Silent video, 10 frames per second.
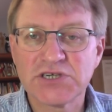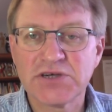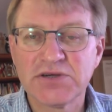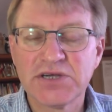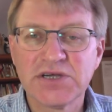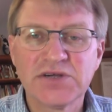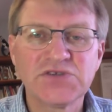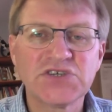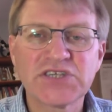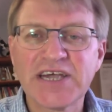So
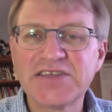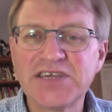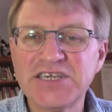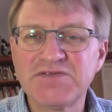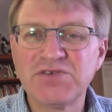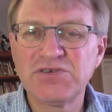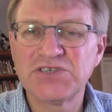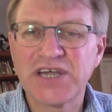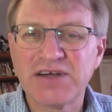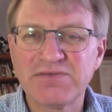just take these
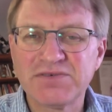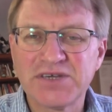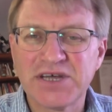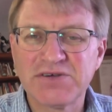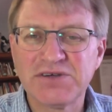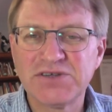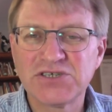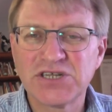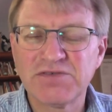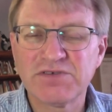foods out,
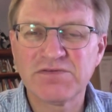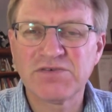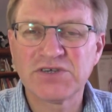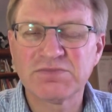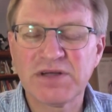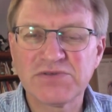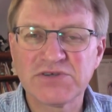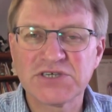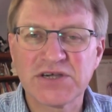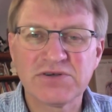initially for the first month or so.